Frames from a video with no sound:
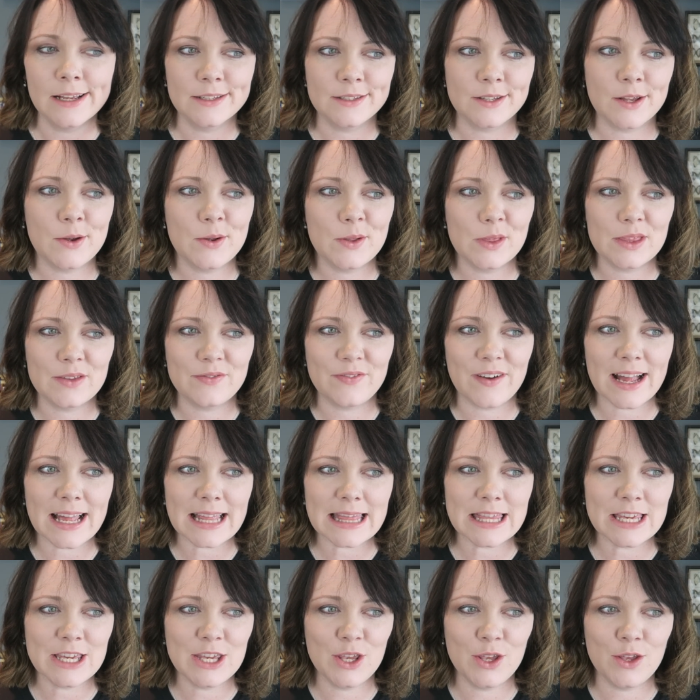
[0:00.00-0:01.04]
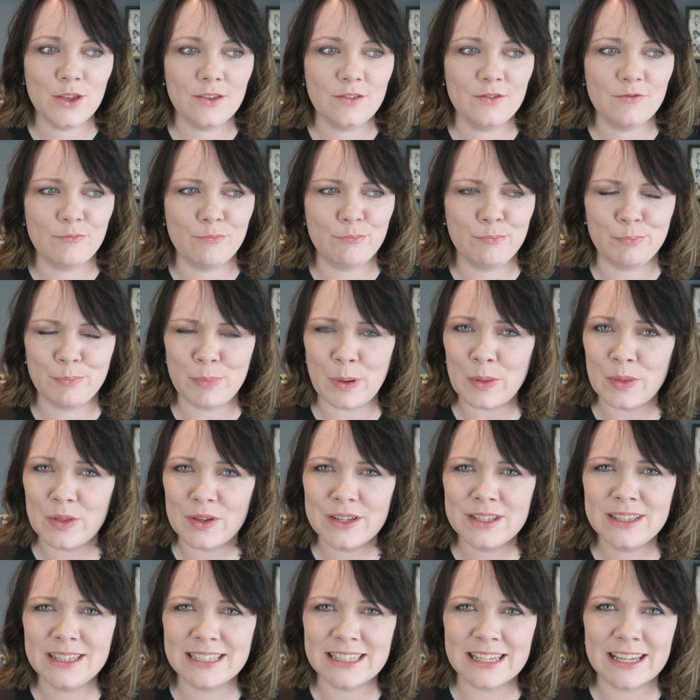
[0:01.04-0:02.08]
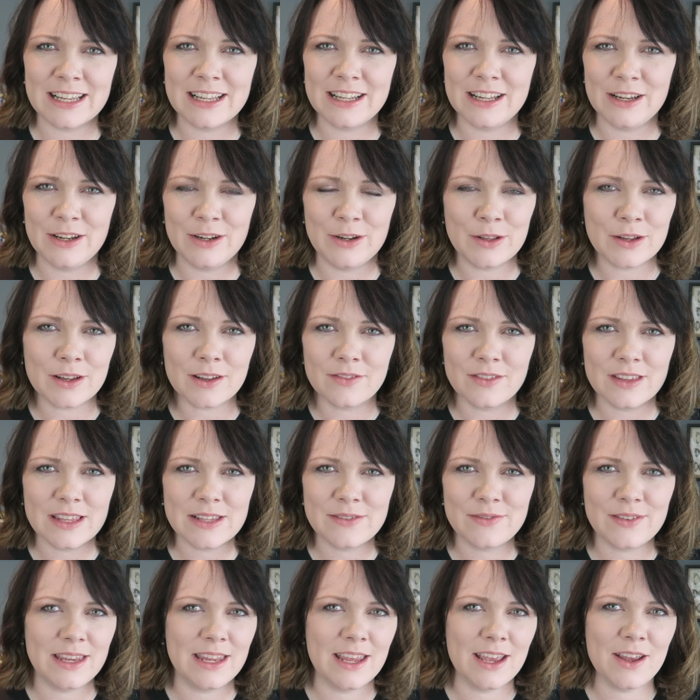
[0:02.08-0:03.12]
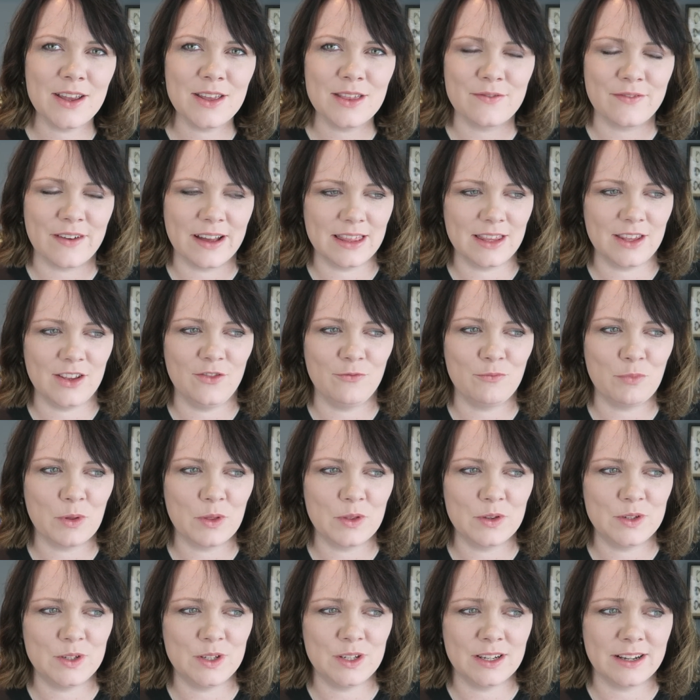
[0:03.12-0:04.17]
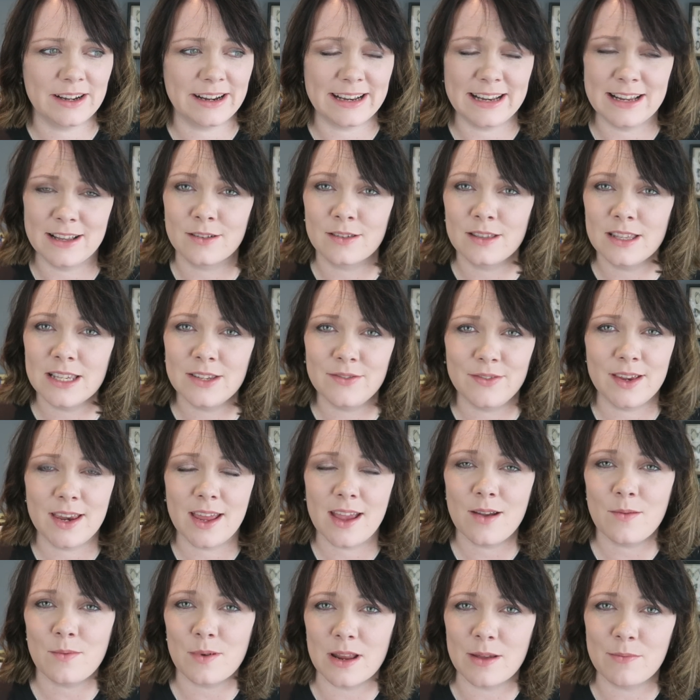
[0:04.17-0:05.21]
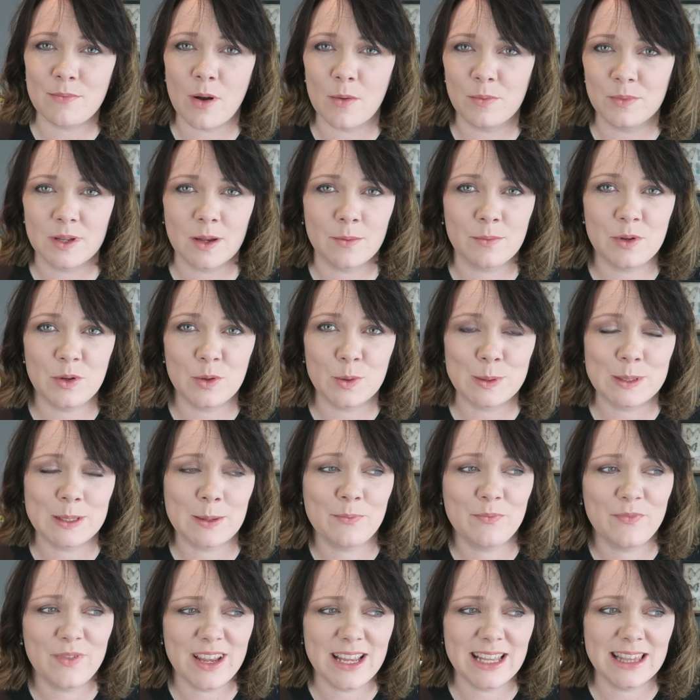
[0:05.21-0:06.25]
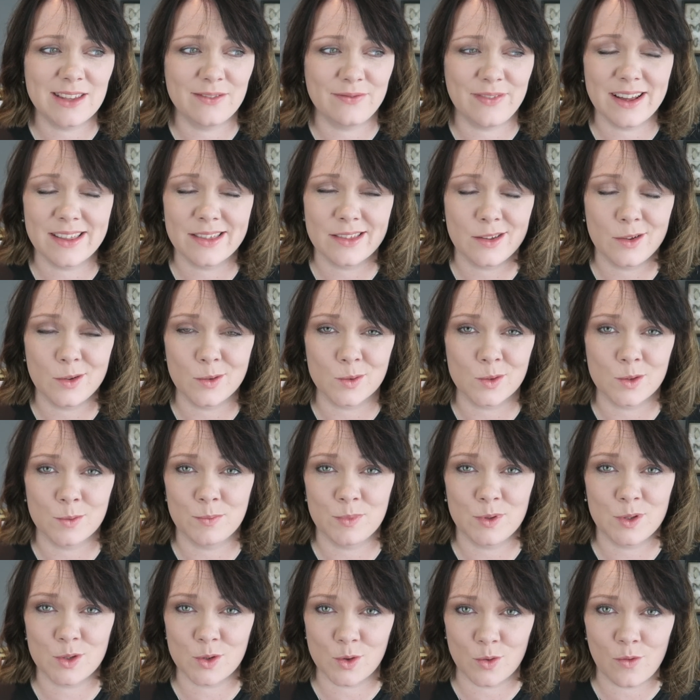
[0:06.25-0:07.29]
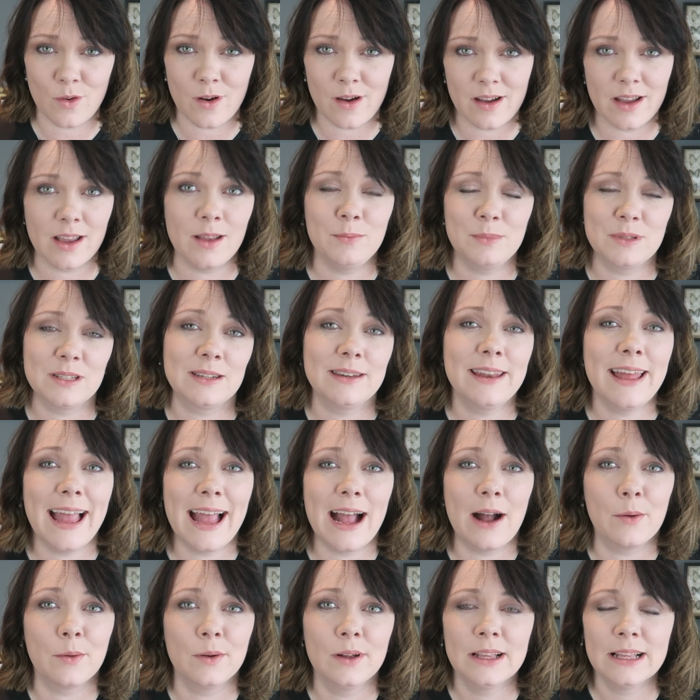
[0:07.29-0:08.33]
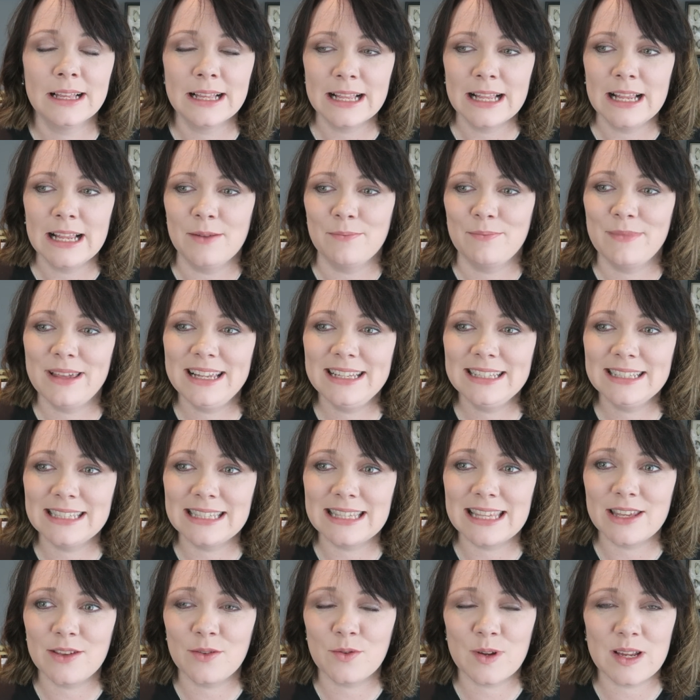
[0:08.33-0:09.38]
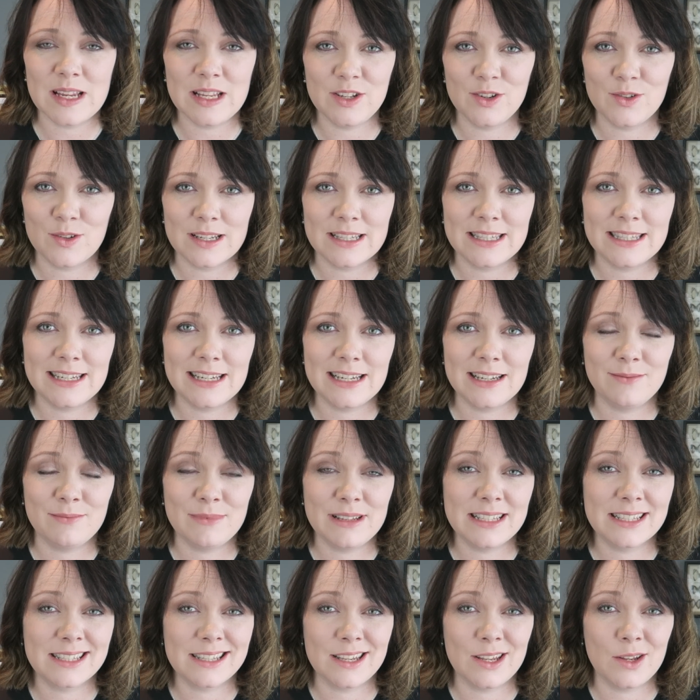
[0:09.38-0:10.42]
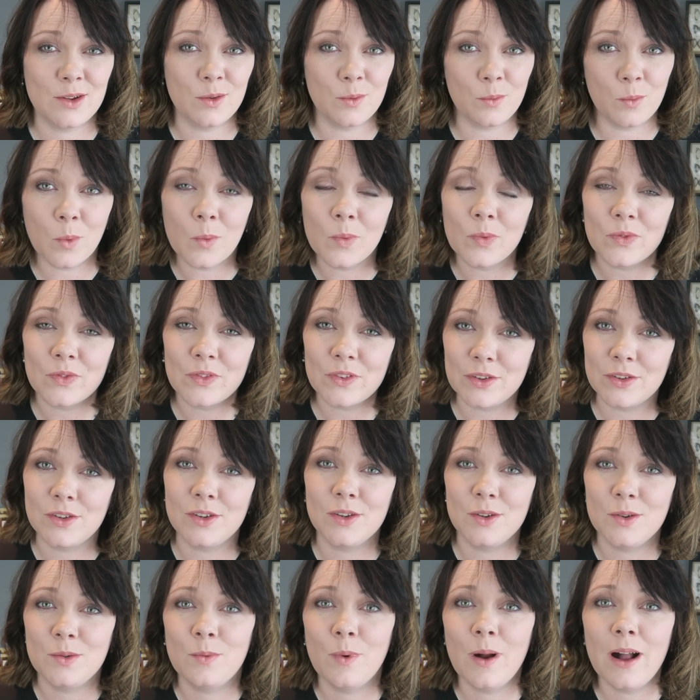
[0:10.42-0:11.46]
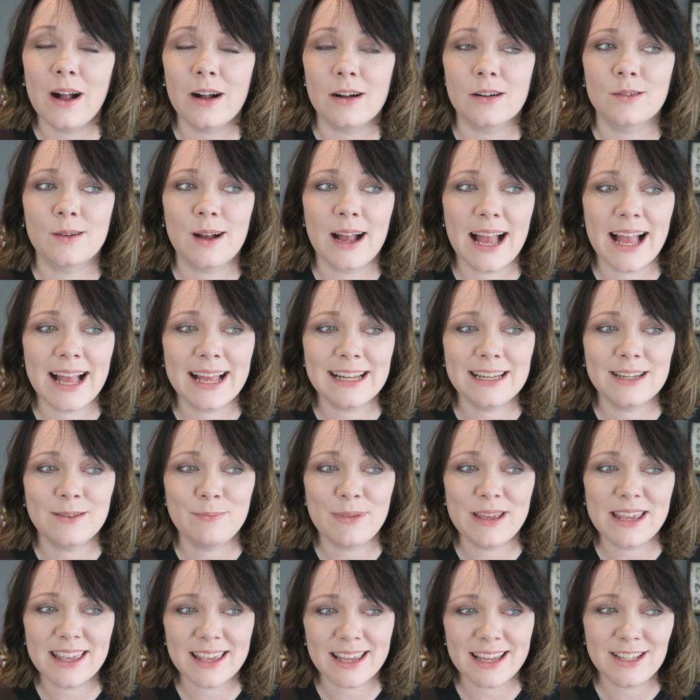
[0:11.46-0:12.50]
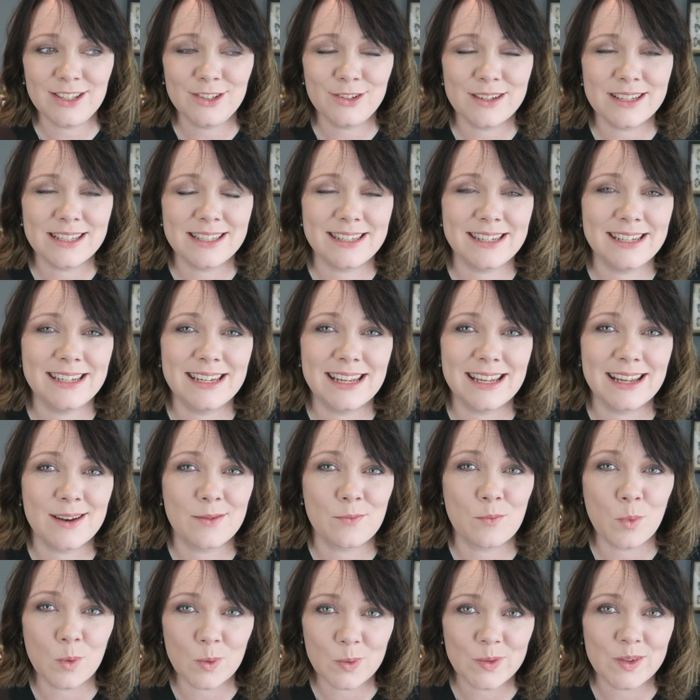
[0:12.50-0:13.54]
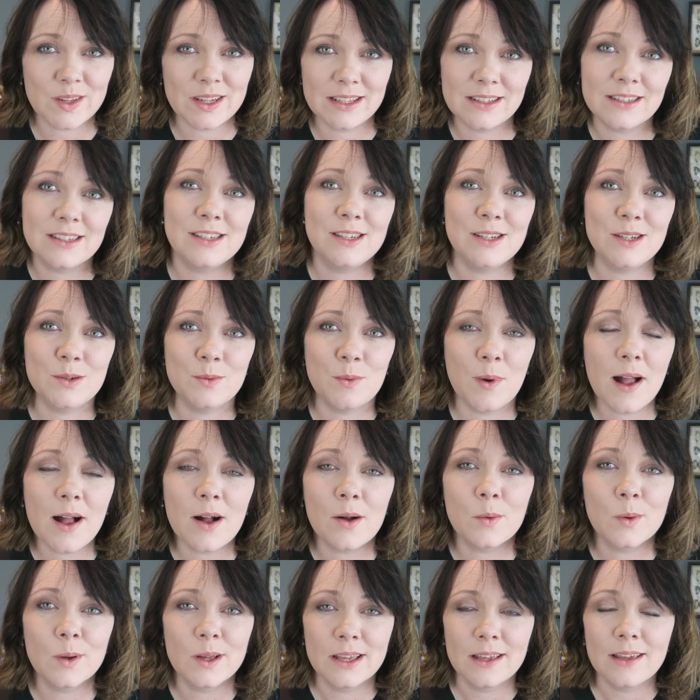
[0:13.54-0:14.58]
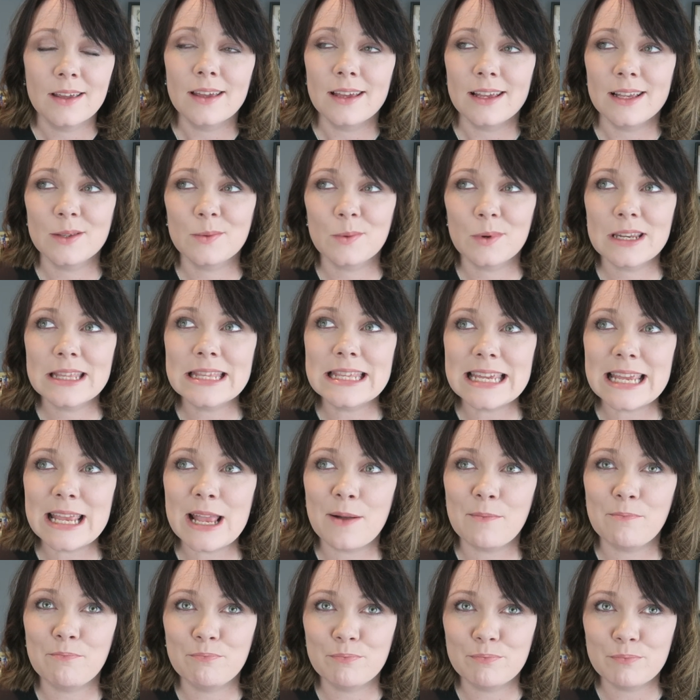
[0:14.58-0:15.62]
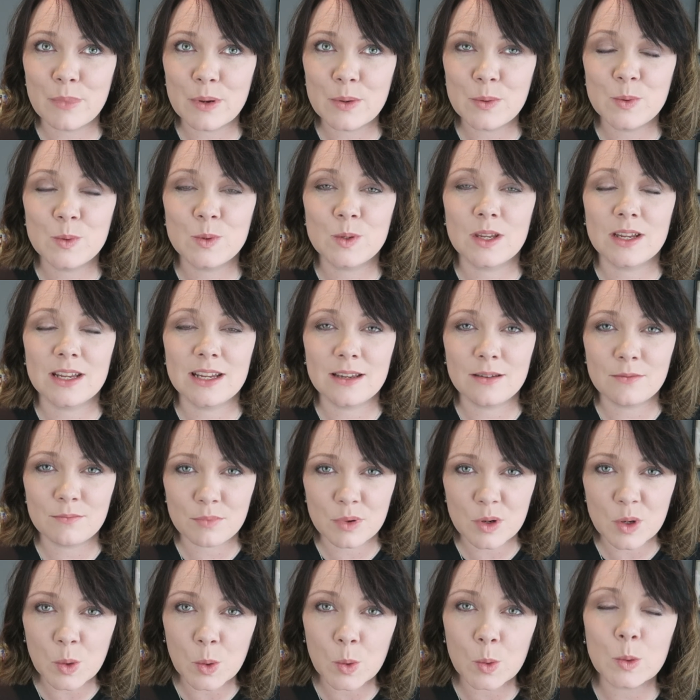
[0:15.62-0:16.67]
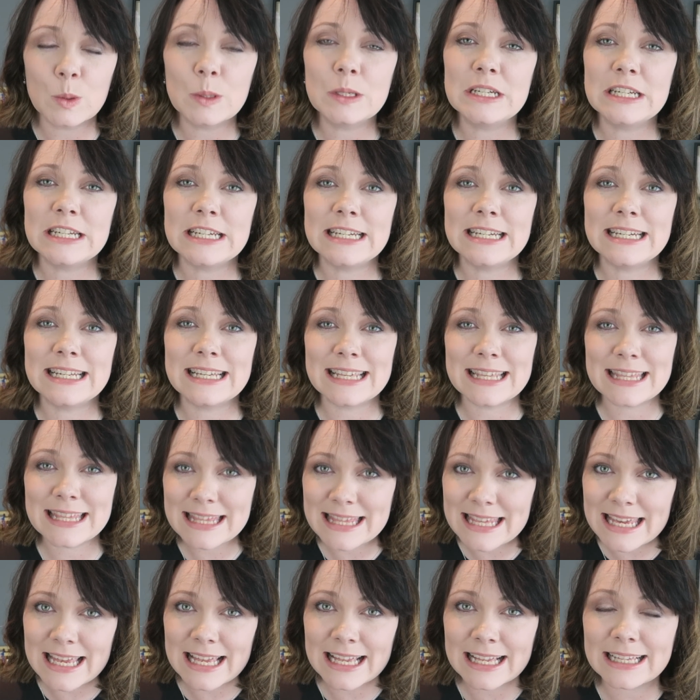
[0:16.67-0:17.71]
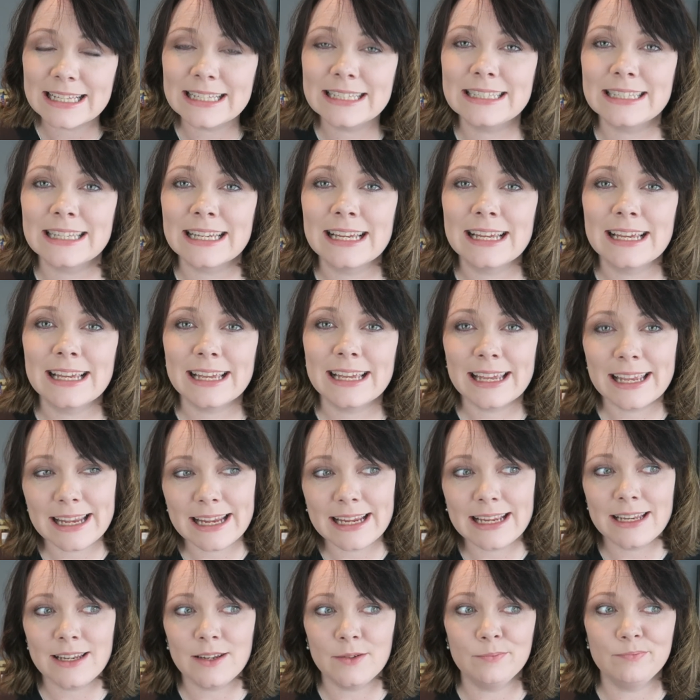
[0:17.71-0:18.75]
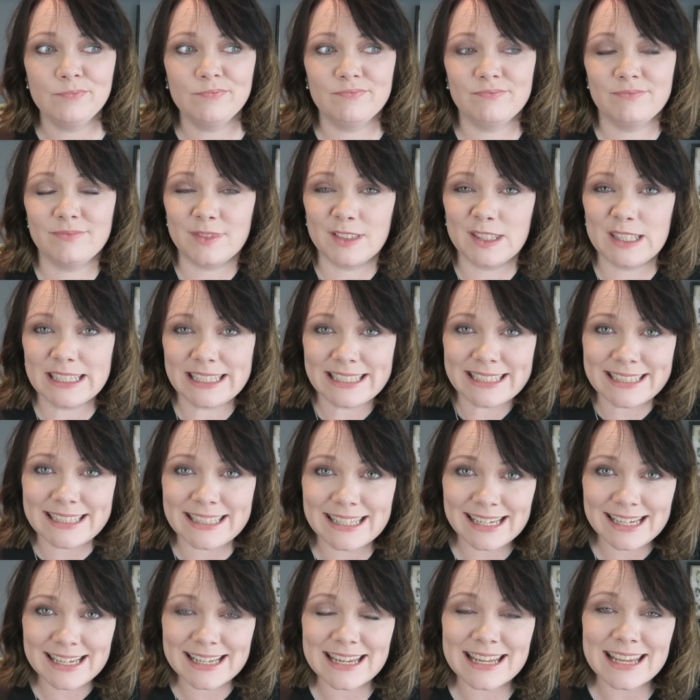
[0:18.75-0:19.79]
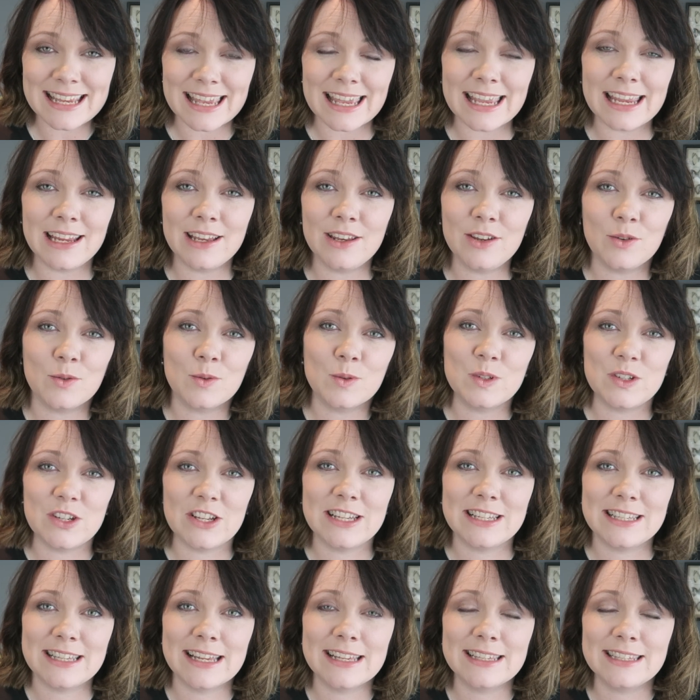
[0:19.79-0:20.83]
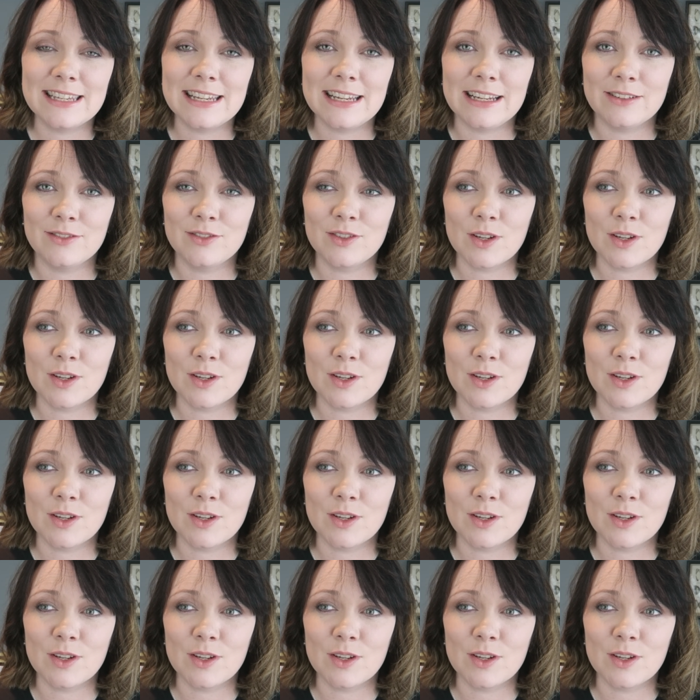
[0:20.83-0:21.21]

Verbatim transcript: So the fact that you've bothered to look for this video, the fact that you've bothered to click on this video when it popped up in your sub feed, the fact that you're subscribed now means that you're interested, means that you want to do well, and being interested and wanting to do well is one of the most important things in succeeding in your G C S E.